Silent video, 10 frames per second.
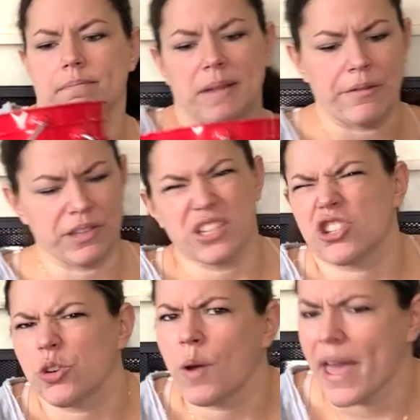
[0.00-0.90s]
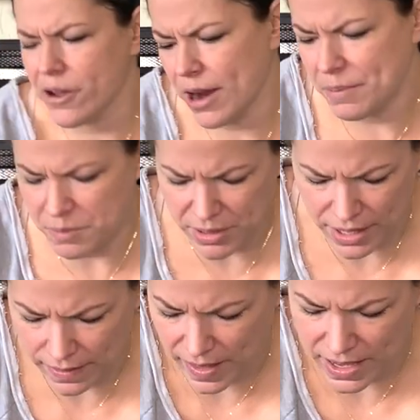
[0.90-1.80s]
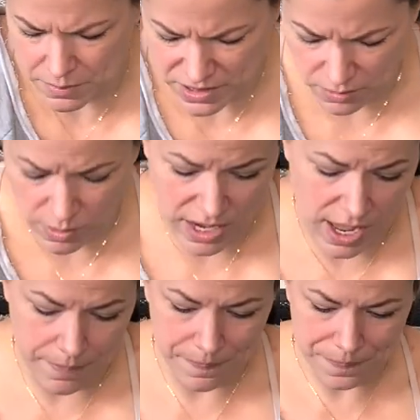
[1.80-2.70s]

I'm not really sure why I grabbed them, but I like them, so why not?